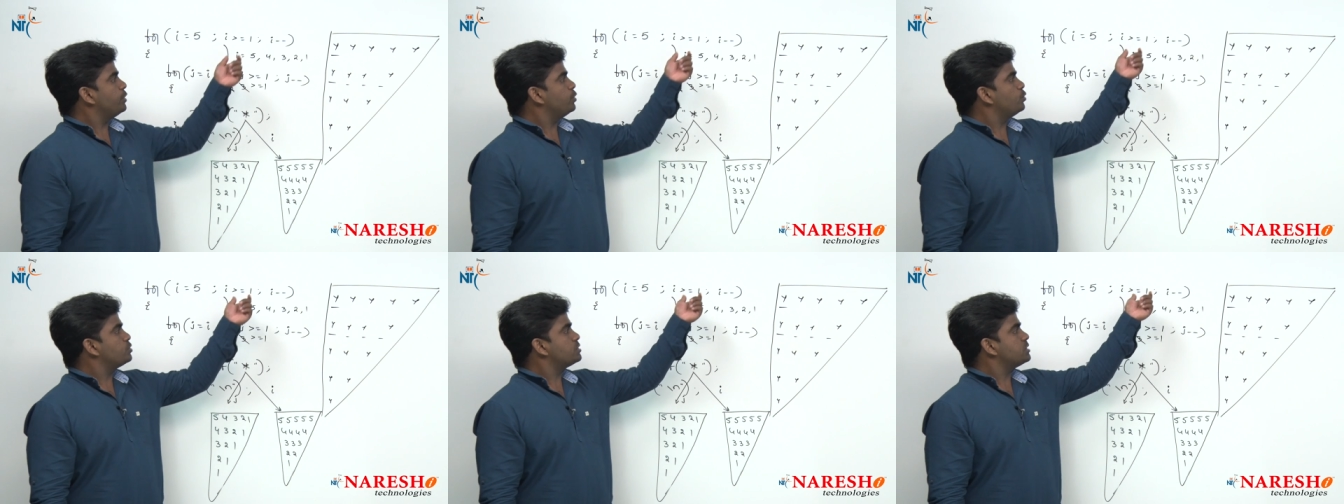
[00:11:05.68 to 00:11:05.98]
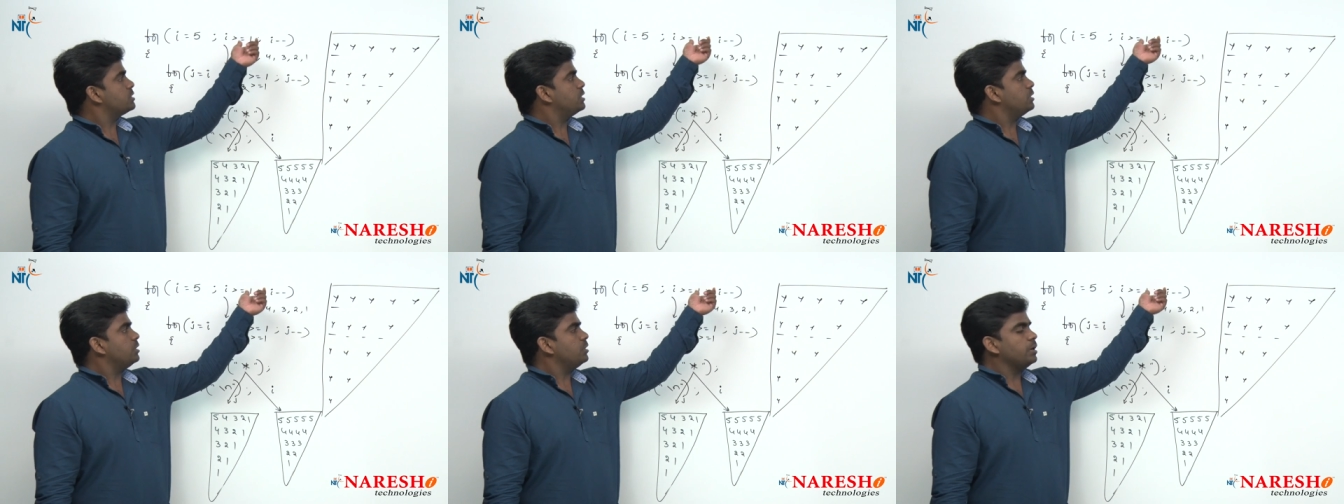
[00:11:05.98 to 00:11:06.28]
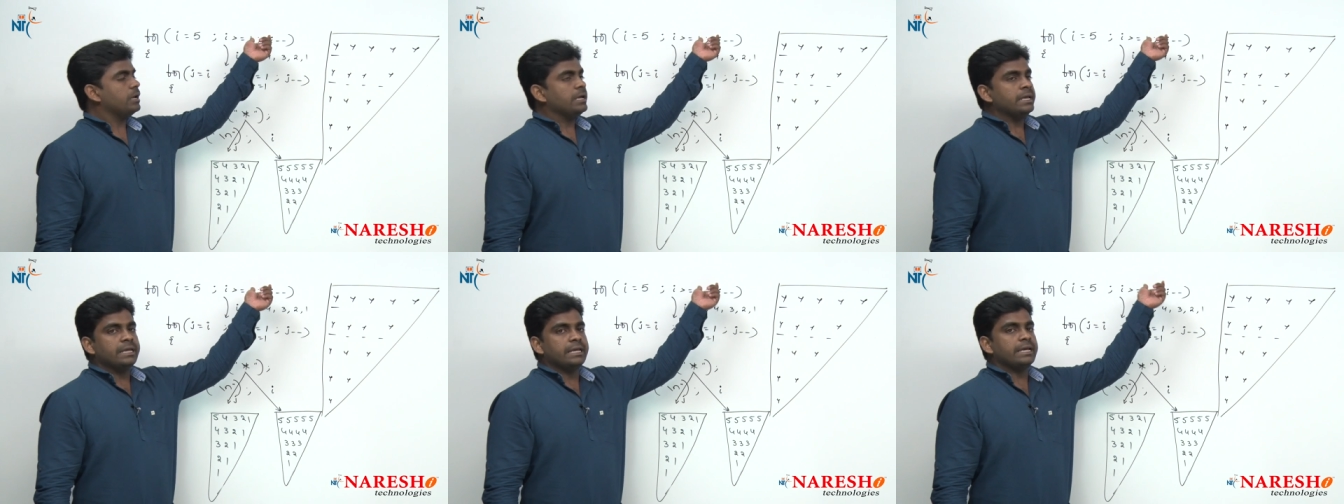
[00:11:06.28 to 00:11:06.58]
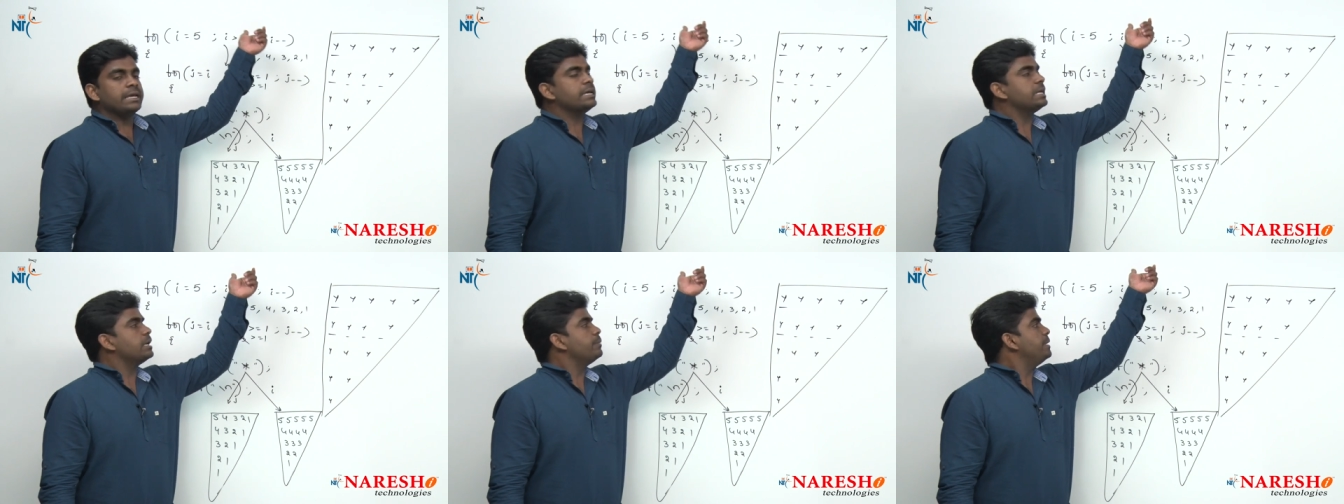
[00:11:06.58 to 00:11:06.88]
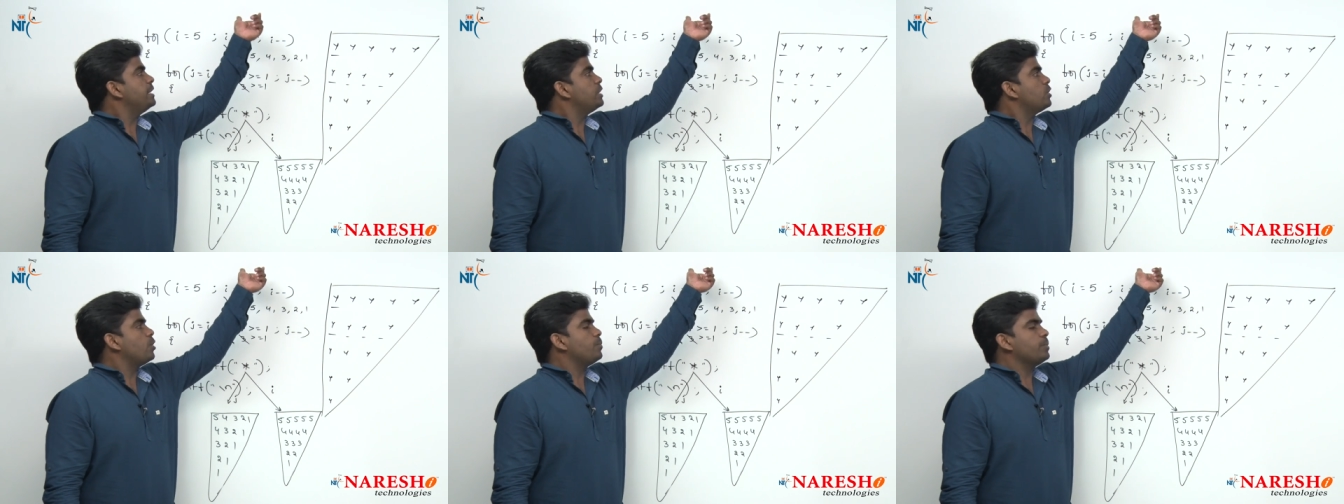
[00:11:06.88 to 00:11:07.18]
you use a
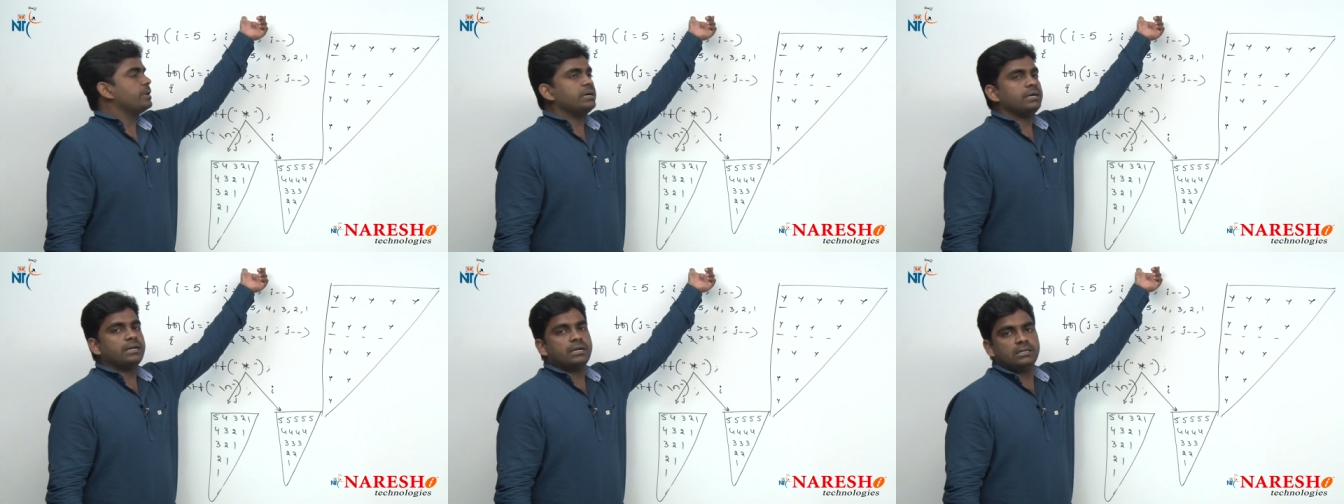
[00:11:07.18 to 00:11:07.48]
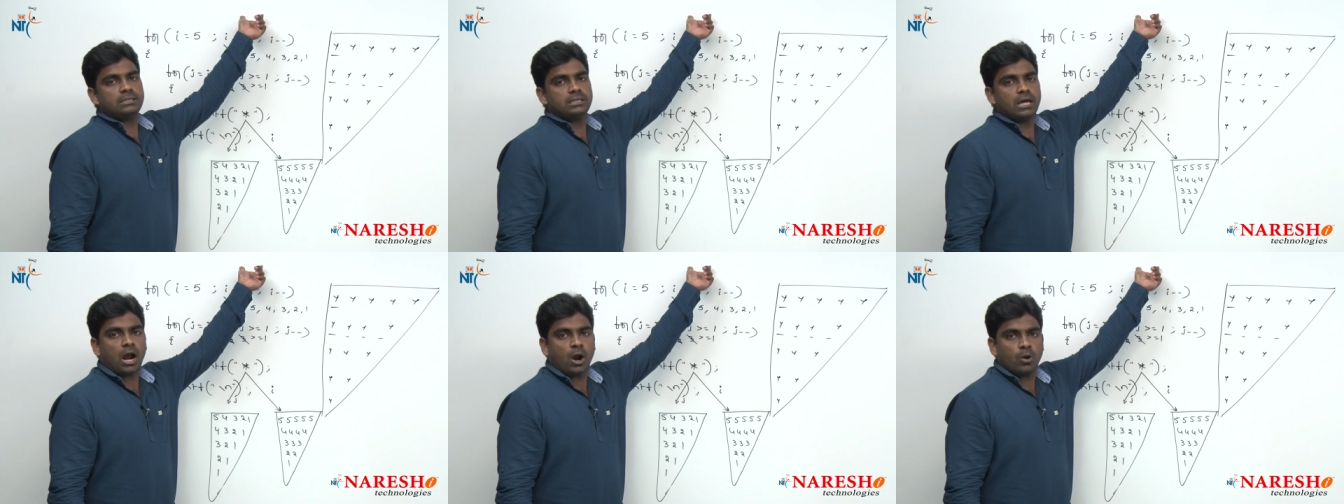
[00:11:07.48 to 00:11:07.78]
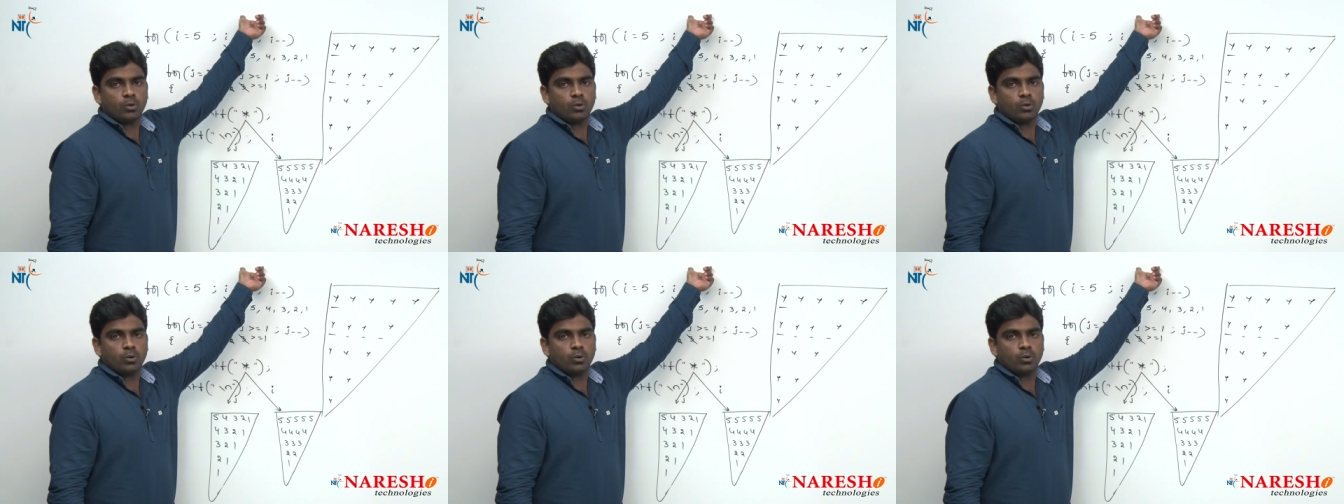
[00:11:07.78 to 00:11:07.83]
increment operator in the